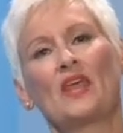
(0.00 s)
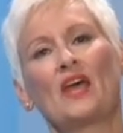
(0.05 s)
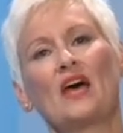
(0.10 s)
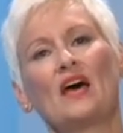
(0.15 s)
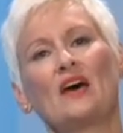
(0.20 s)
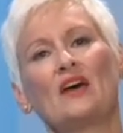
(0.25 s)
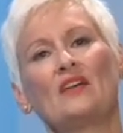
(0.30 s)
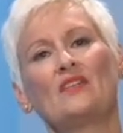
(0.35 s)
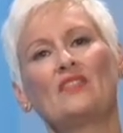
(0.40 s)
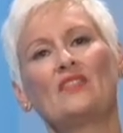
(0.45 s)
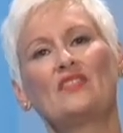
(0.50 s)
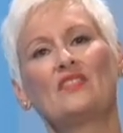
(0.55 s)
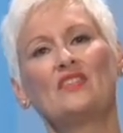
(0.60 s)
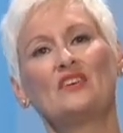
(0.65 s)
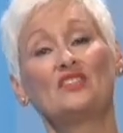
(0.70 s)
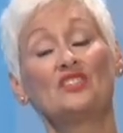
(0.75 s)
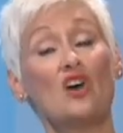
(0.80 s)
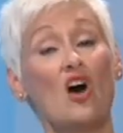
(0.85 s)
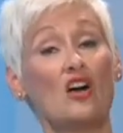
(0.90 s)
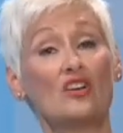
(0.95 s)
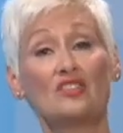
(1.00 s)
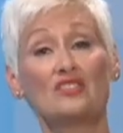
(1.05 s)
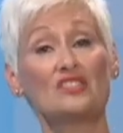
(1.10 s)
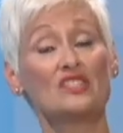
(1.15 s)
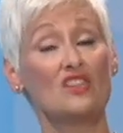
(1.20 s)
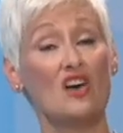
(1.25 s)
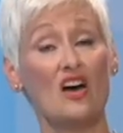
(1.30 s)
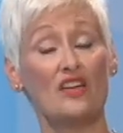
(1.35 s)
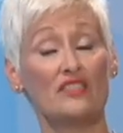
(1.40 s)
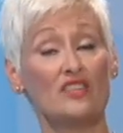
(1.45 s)
the
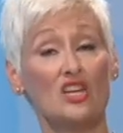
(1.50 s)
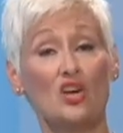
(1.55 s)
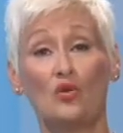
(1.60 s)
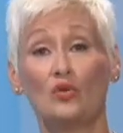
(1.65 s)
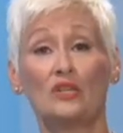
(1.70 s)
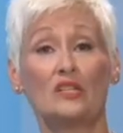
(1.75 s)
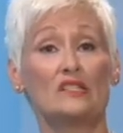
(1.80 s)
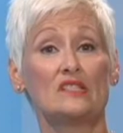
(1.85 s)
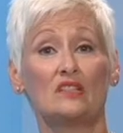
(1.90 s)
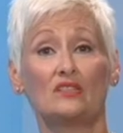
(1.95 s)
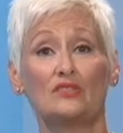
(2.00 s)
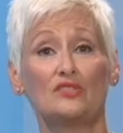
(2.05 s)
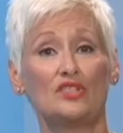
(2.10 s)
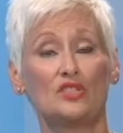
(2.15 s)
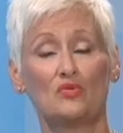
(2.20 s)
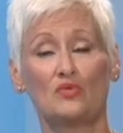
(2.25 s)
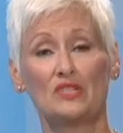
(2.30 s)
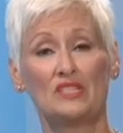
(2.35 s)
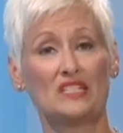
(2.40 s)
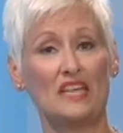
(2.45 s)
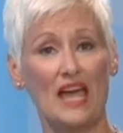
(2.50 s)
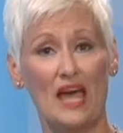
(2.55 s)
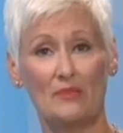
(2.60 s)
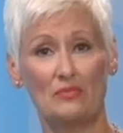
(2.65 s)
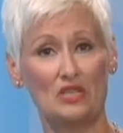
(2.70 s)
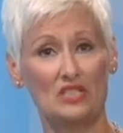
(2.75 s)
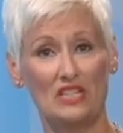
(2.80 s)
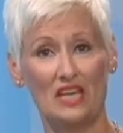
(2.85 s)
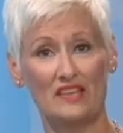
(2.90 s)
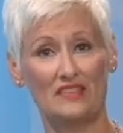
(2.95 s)
doctors thought the only solution was to
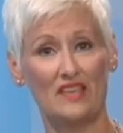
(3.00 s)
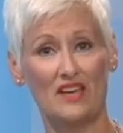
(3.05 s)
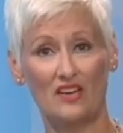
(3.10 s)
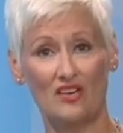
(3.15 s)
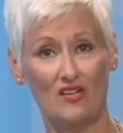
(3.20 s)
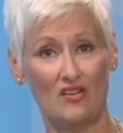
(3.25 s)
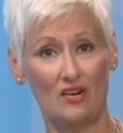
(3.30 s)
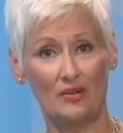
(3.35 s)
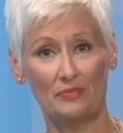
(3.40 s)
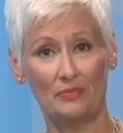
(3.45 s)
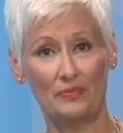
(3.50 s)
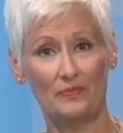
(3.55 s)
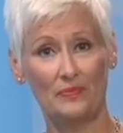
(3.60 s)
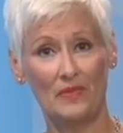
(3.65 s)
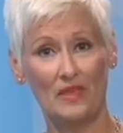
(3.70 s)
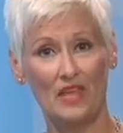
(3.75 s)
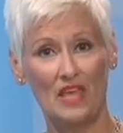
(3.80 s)
amputate that arm.